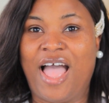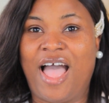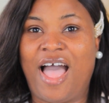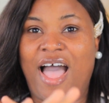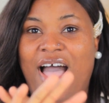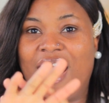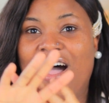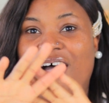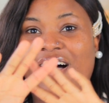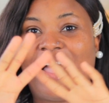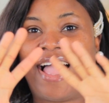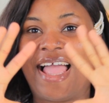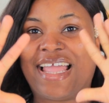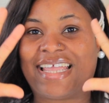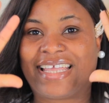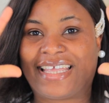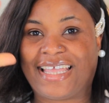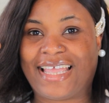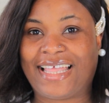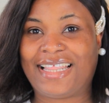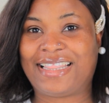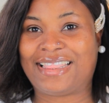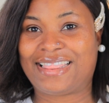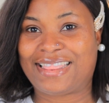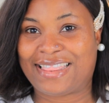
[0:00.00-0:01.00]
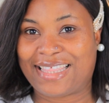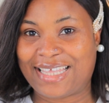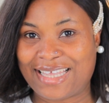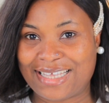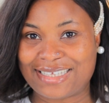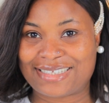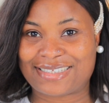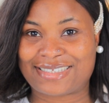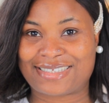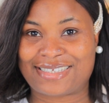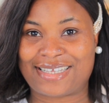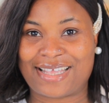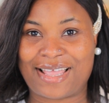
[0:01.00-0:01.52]
how I get
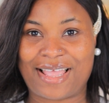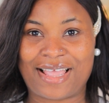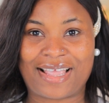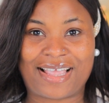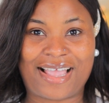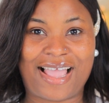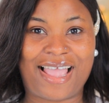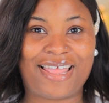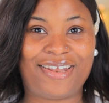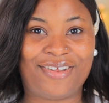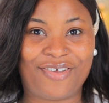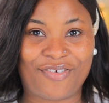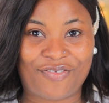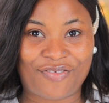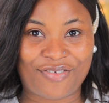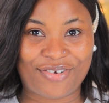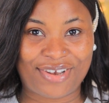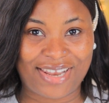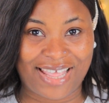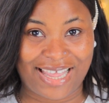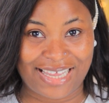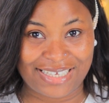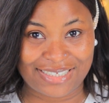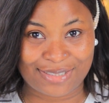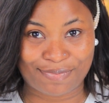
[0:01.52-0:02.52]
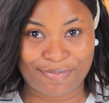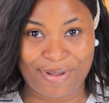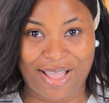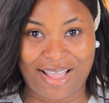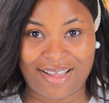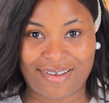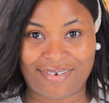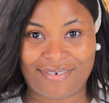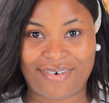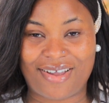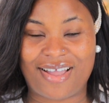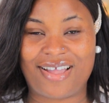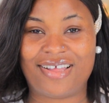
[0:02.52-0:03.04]
this kind of nice
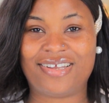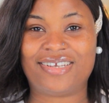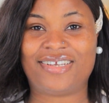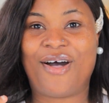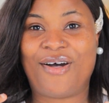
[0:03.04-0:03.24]
background,